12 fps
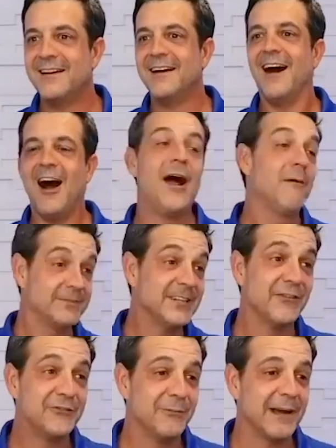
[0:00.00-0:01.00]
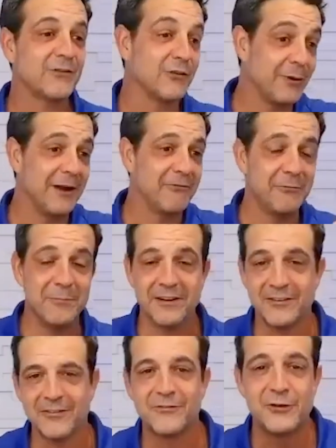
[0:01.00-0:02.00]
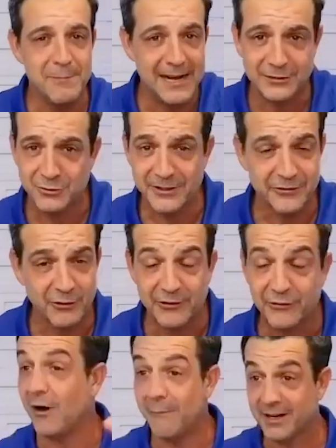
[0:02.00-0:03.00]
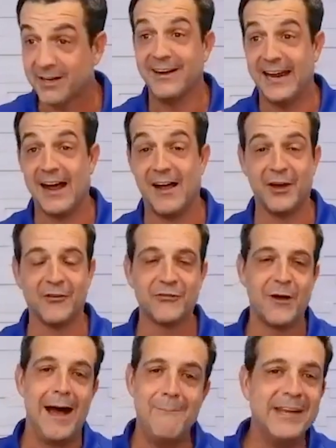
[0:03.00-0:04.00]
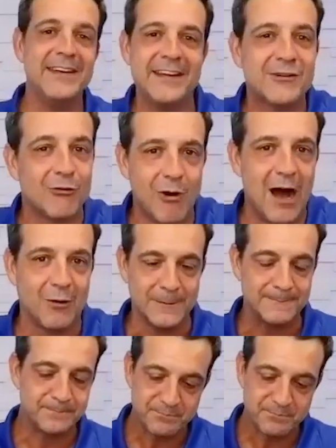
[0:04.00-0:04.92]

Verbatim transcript: All right, I'll tell the two bag story because we got a few minutes here. Two bag story. It's a great story. I'm going to cut it down though. So I'm in Nicaragua.